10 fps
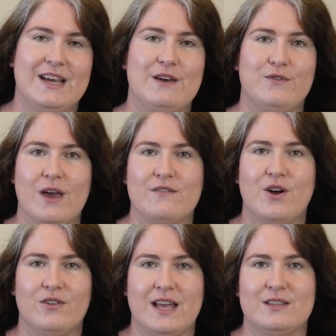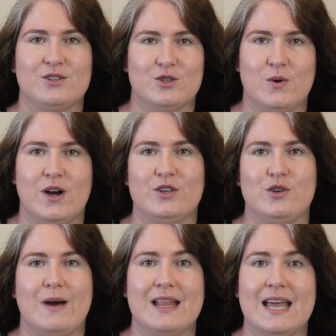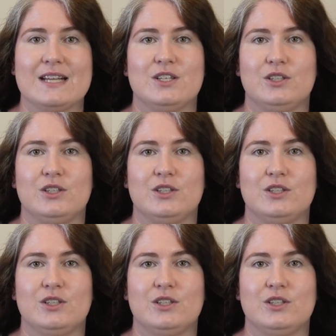If you have an online store, you might like to